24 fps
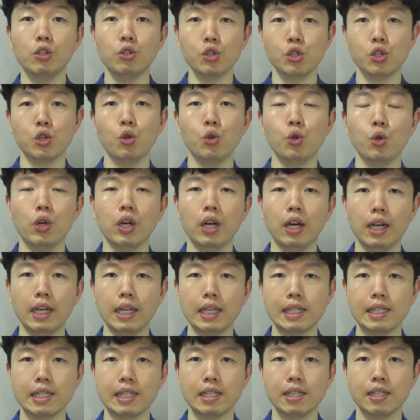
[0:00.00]
show you
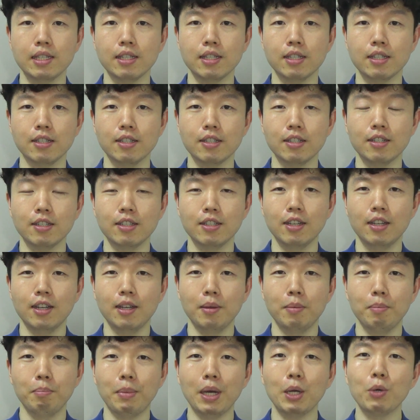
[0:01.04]
guys
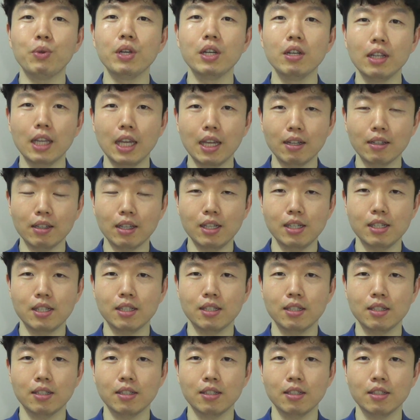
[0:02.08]
my real English.
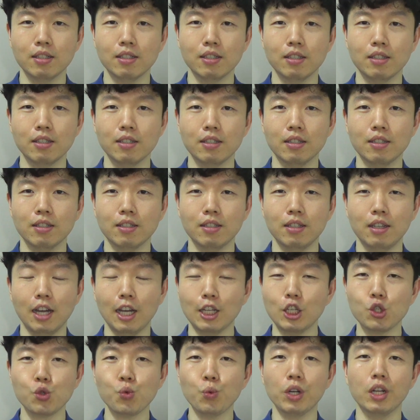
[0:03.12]

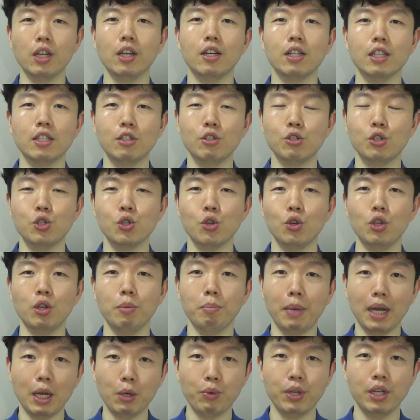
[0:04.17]
I just wanted to show you
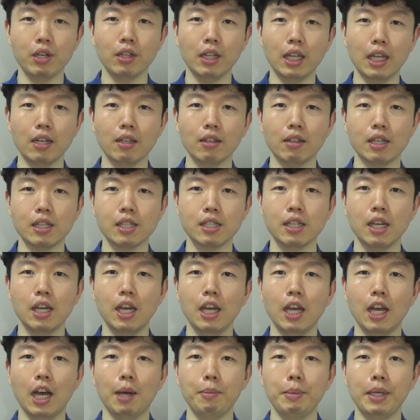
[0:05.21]
my real English.
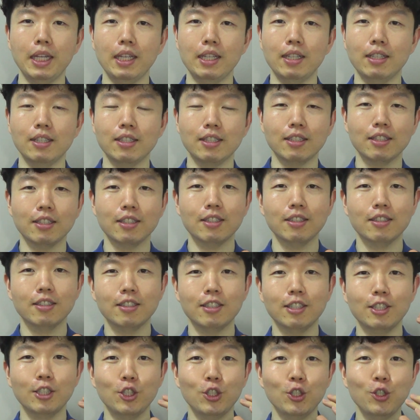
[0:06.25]
I mean,
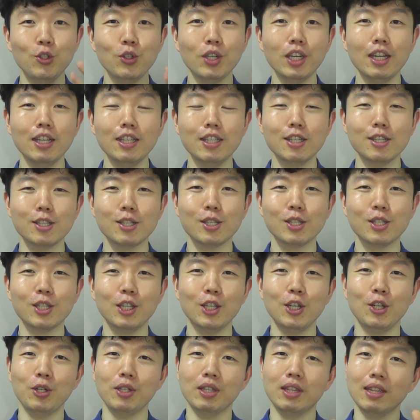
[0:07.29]
you can just,
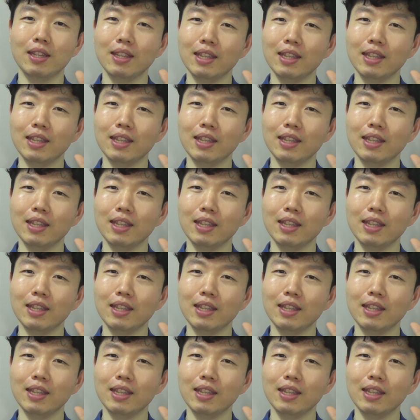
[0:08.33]
you know,